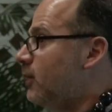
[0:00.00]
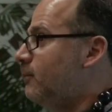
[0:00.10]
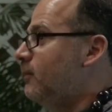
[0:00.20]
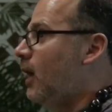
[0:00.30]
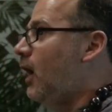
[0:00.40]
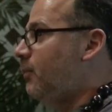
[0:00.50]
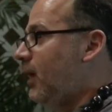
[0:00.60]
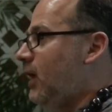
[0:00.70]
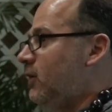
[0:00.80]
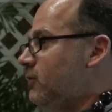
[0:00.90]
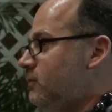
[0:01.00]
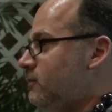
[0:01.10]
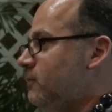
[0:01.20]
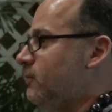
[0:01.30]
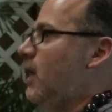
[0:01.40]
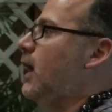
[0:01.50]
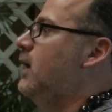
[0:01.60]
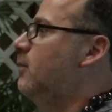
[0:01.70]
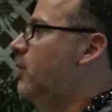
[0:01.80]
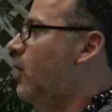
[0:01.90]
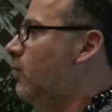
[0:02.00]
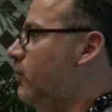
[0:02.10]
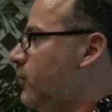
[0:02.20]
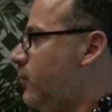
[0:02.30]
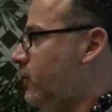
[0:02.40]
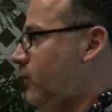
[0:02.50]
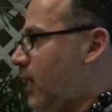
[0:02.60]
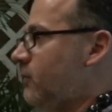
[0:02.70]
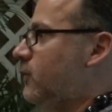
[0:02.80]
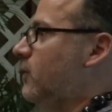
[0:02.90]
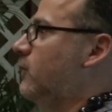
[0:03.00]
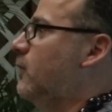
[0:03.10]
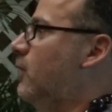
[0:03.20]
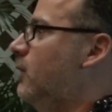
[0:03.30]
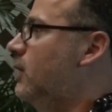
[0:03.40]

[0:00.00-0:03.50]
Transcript: him, I'll pay to fly him over to San Francisco